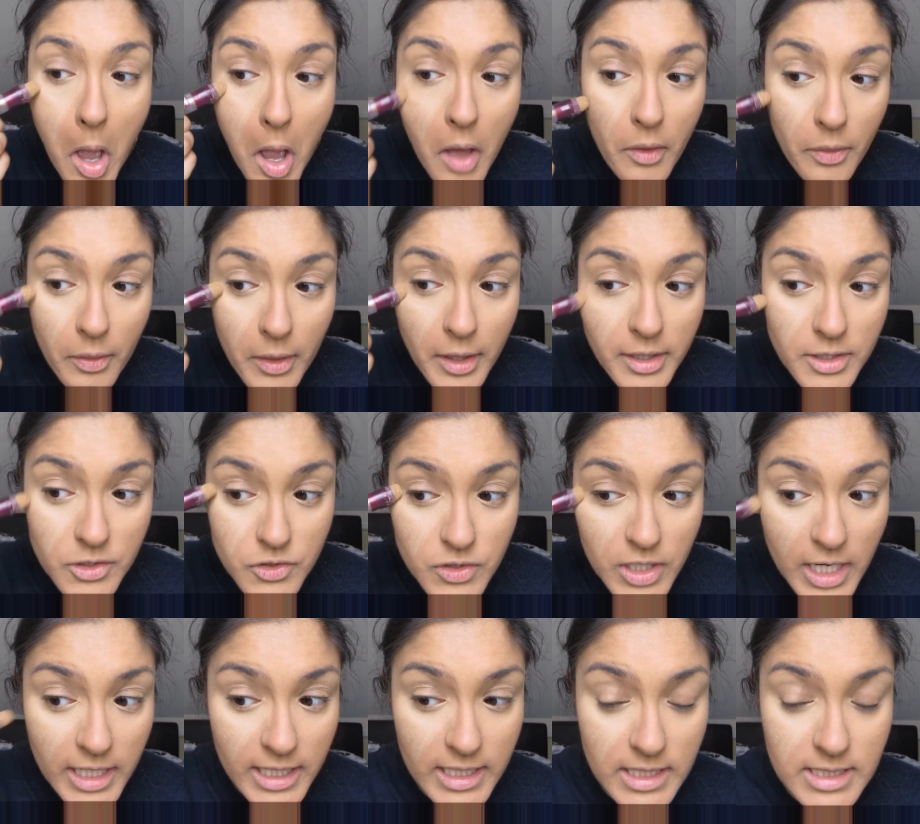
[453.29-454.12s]
and then
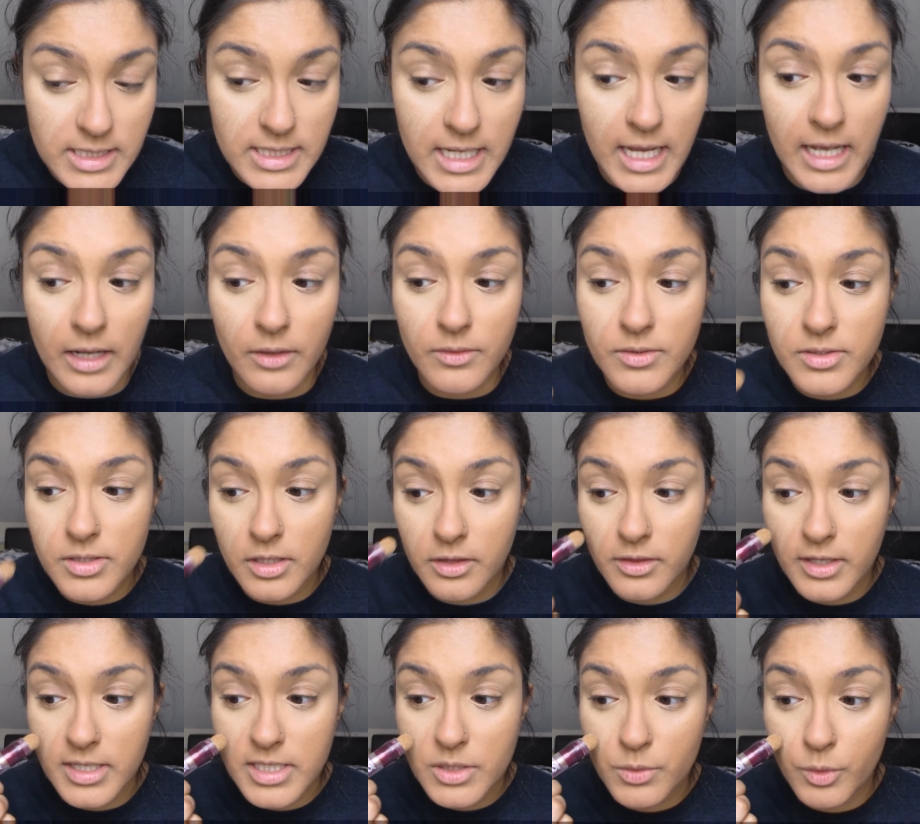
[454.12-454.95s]
drag it down.
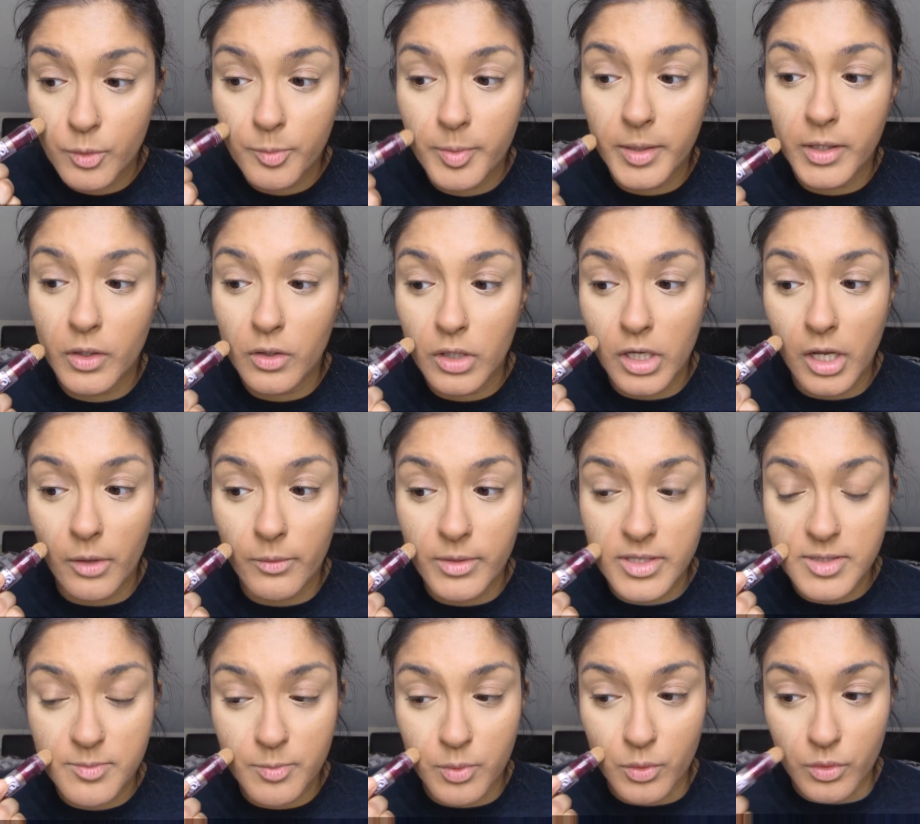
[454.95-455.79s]
So this will be your
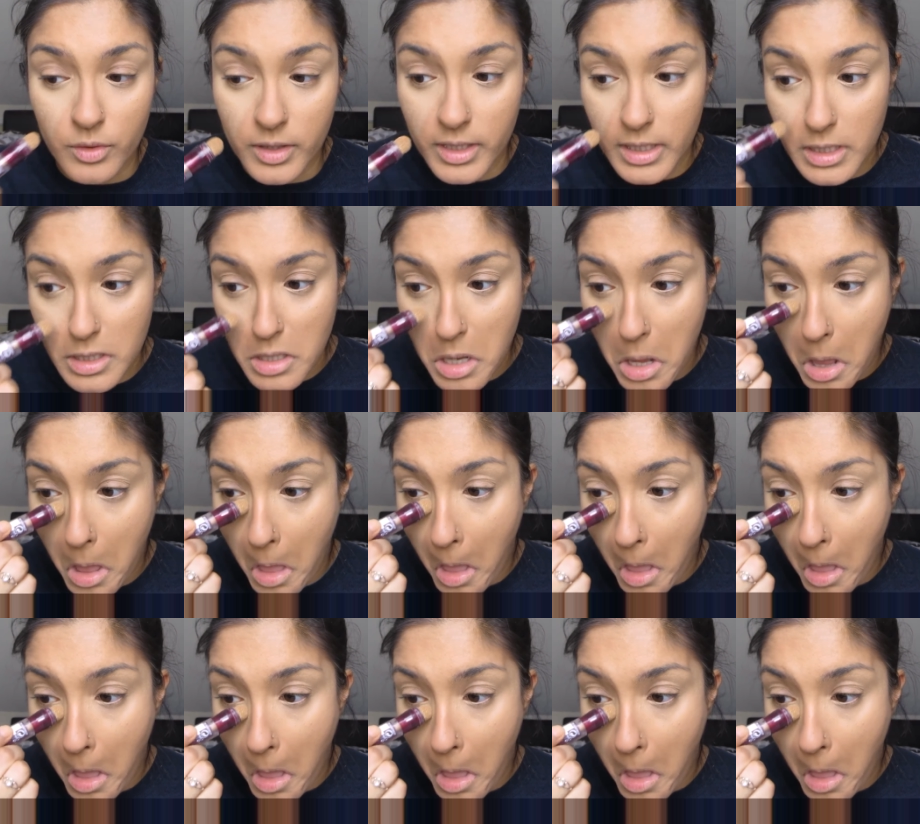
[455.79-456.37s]
lowest point.